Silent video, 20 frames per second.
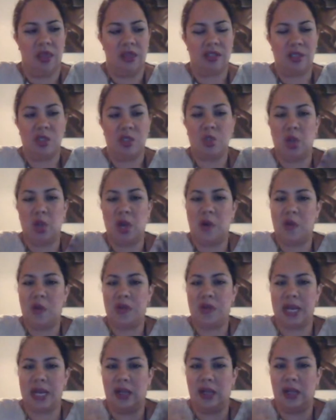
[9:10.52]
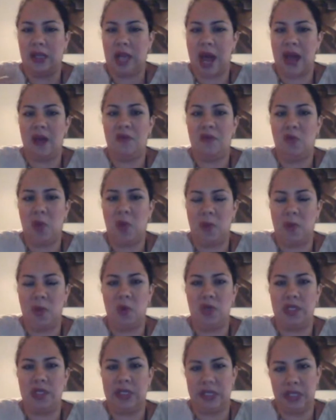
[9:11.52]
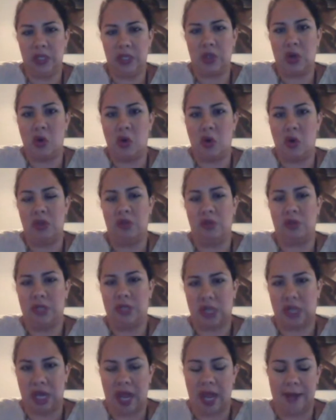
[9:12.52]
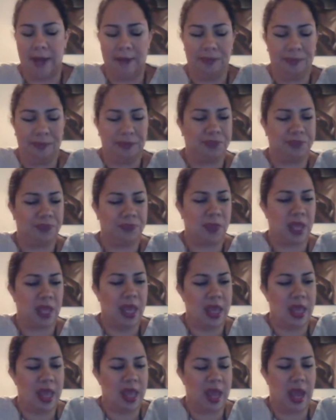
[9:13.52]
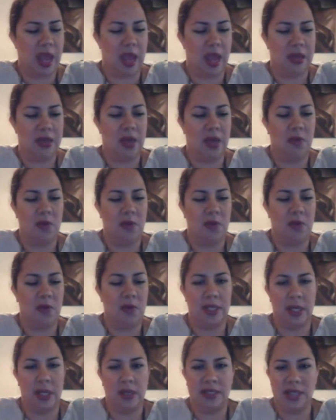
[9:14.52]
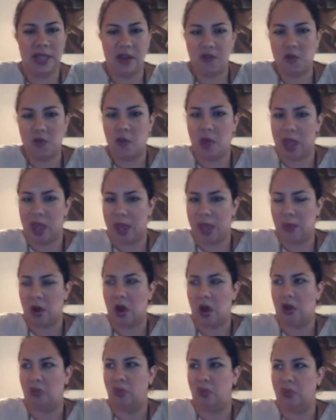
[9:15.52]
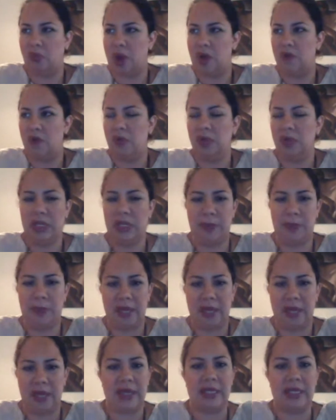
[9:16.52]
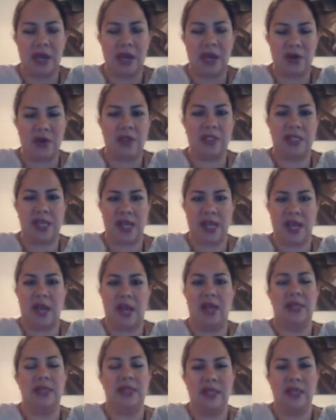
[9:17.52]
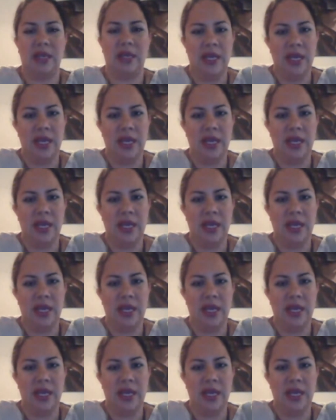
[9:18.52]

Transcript: the struggles that a lot of women were still going through today. And it was several wake-up calls before I really began to understand